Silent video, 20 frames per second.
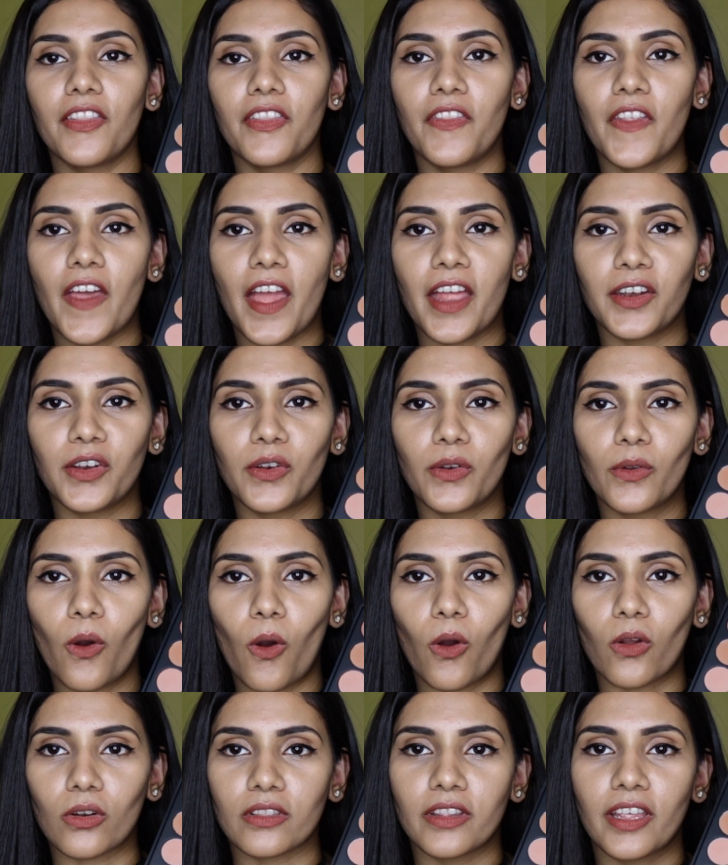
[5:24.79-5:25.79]
they're
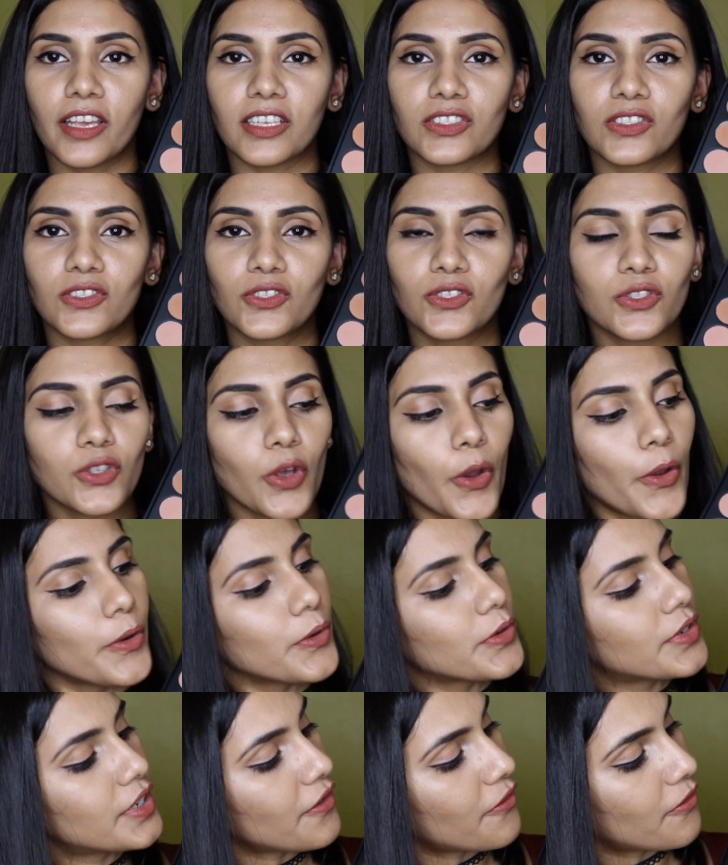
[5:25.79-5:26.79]
not. They're so
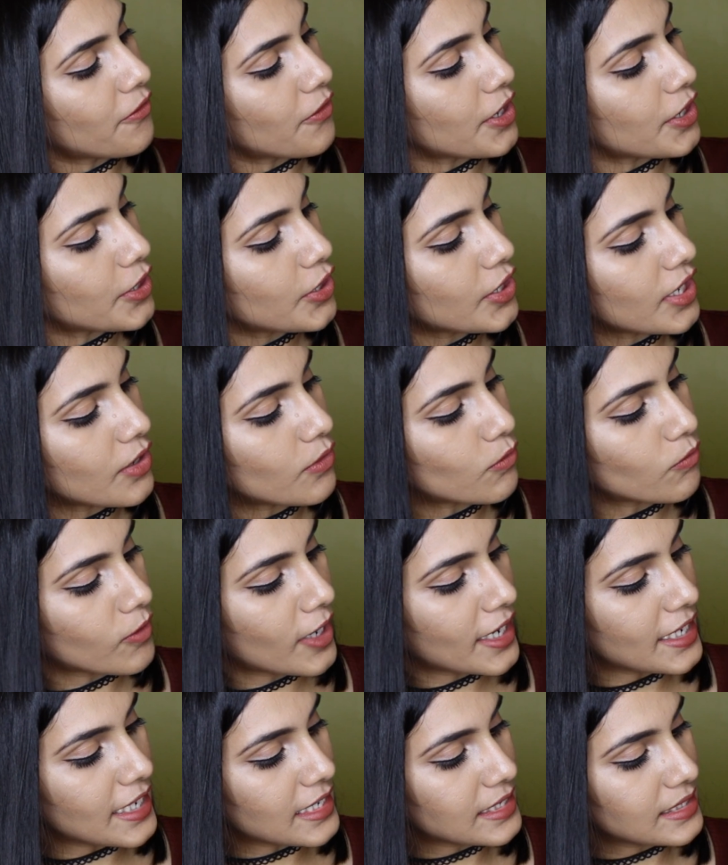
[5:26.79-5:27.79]
different. You can
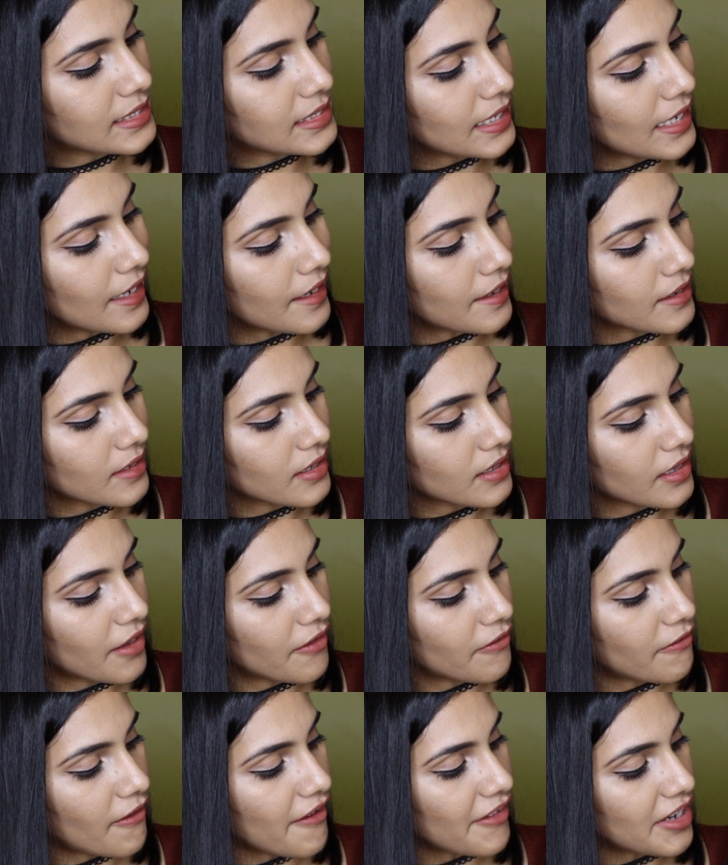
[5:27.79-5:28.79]
already see it. They're
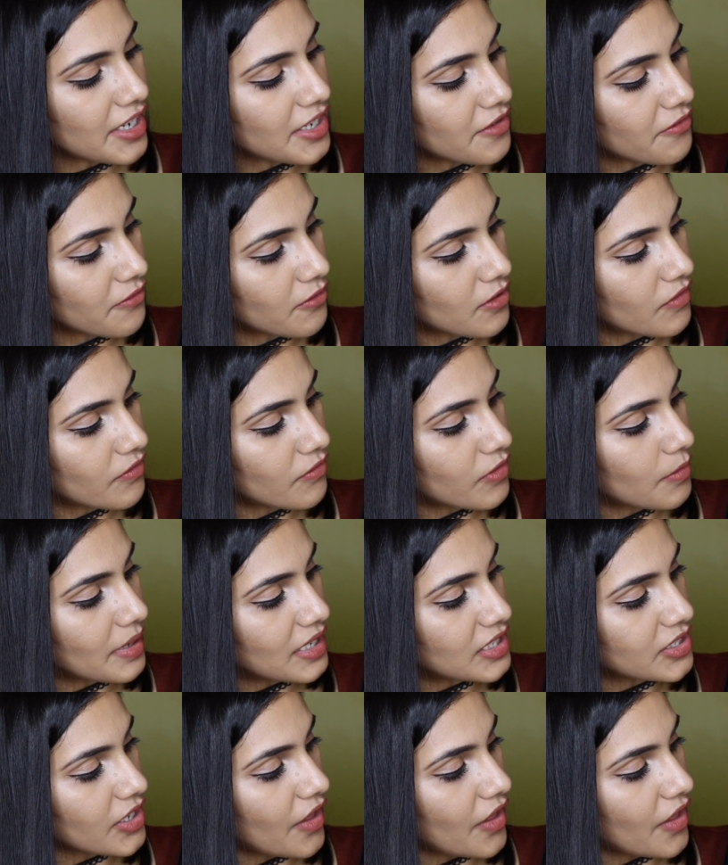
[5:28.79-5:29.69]
very different from each